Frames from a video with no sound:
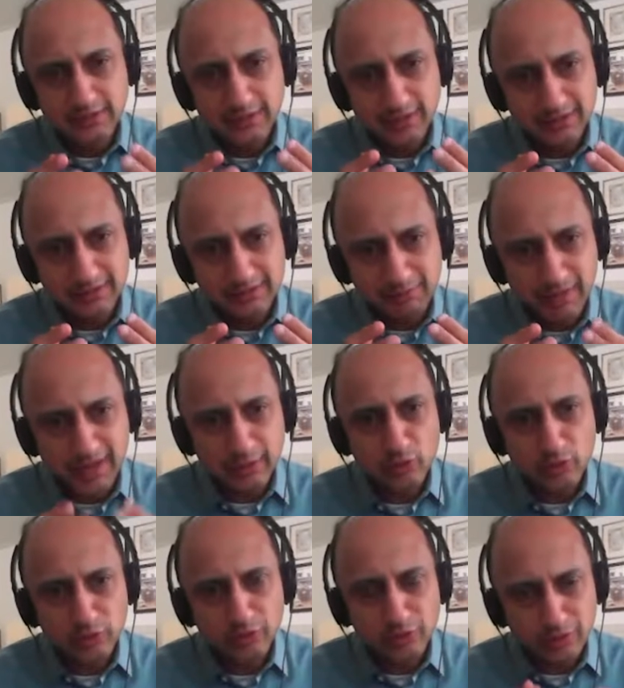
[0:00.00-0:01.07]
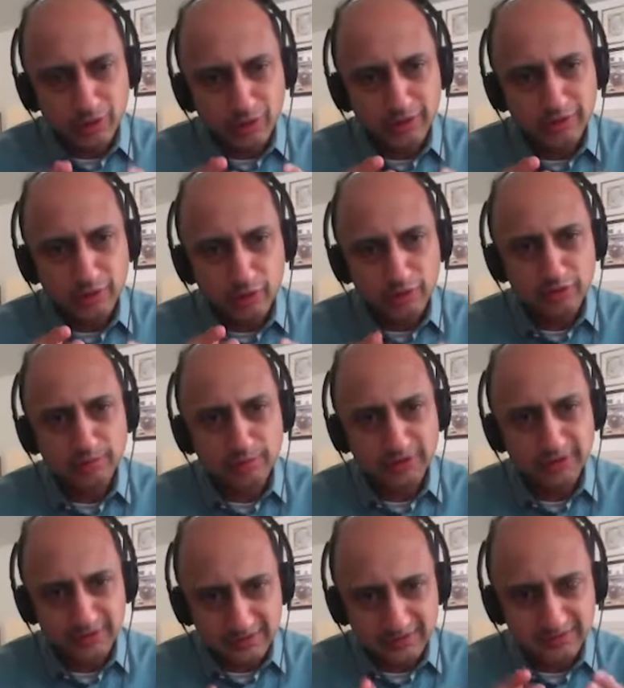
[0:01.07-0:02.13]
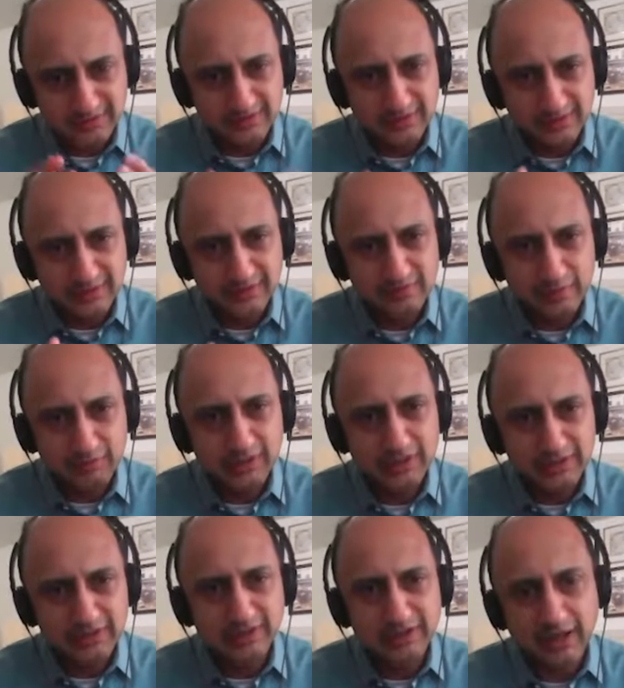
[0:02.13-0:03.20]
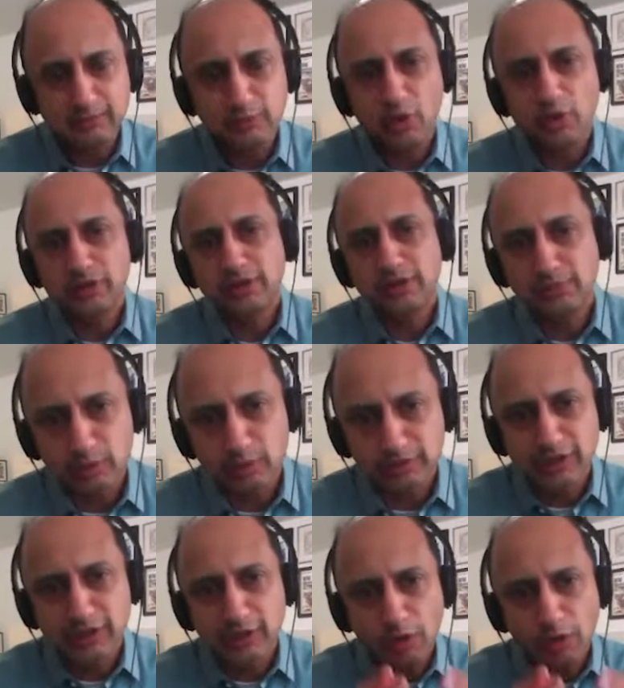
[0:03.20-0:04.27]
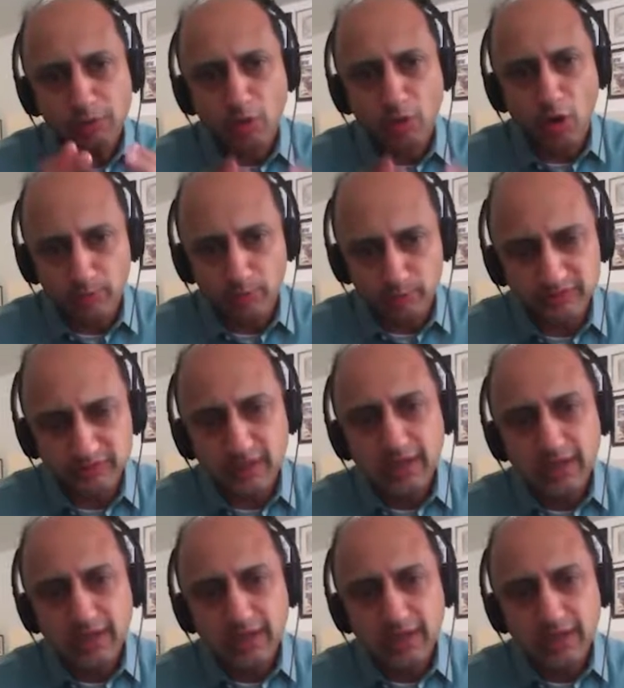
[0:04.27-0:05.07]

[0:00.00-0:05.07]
uh, micro uh, entrepreneurs, uh, the women that I'm talking about, they are all moms.